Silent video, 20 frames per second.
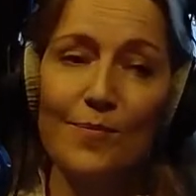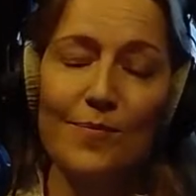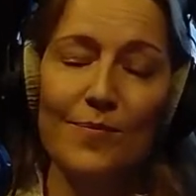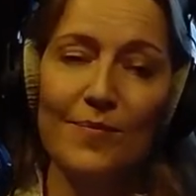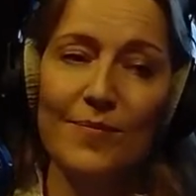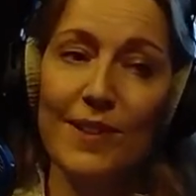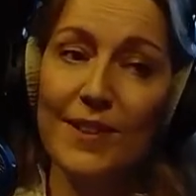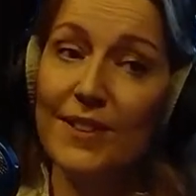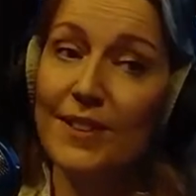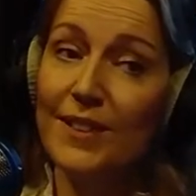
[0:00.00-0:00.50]

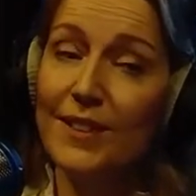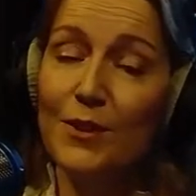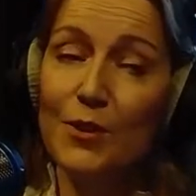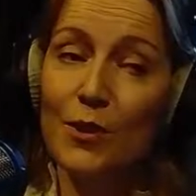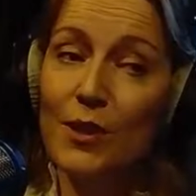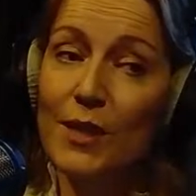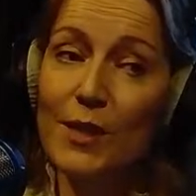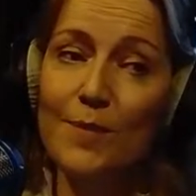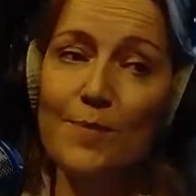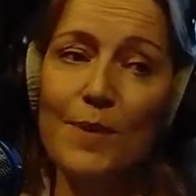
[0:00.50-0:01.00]
Very nice
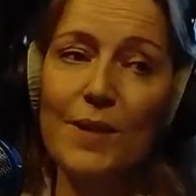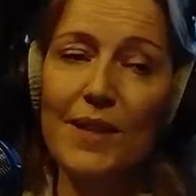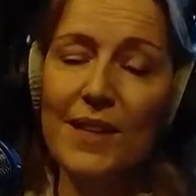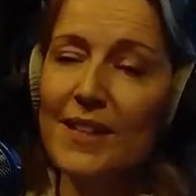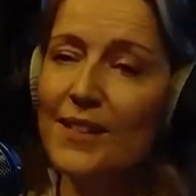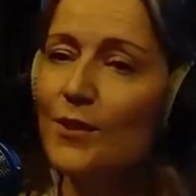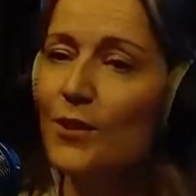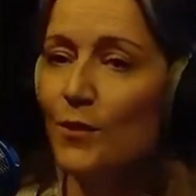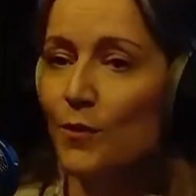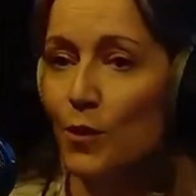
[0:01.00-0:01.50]
colleagues, but
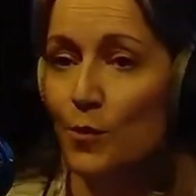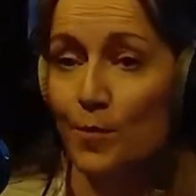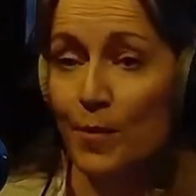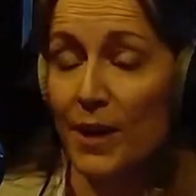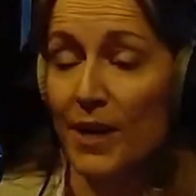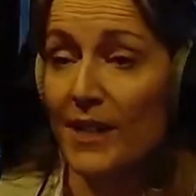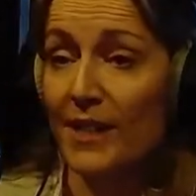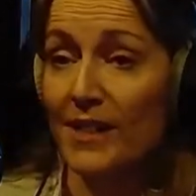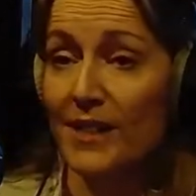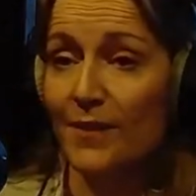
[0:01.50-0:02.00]
they sort of
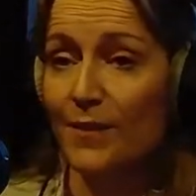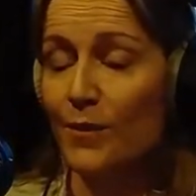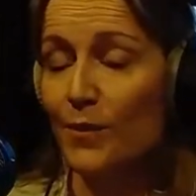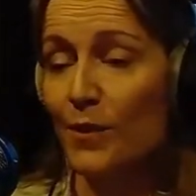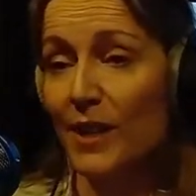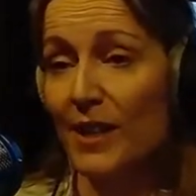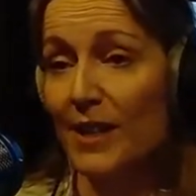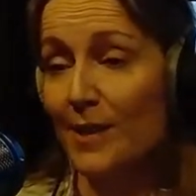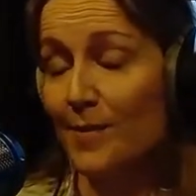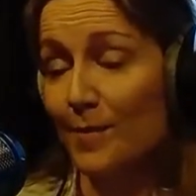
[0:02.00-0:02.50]
operate in a different
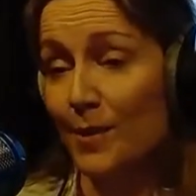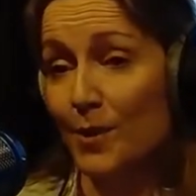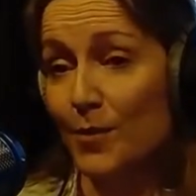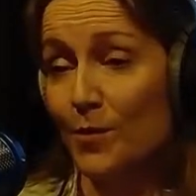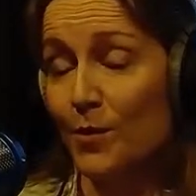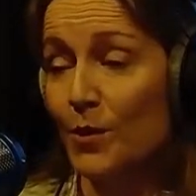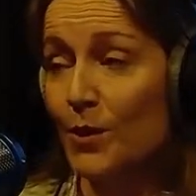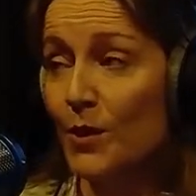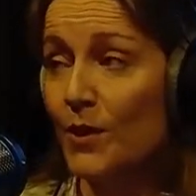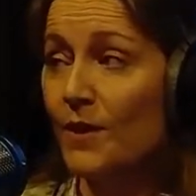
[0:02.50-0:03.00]
way. It's
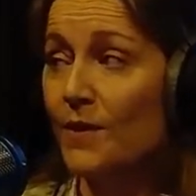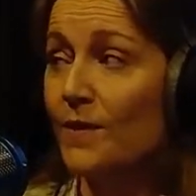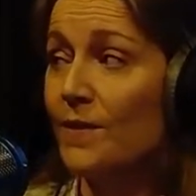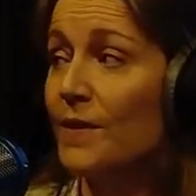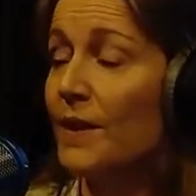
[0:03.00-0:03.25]
much more sort of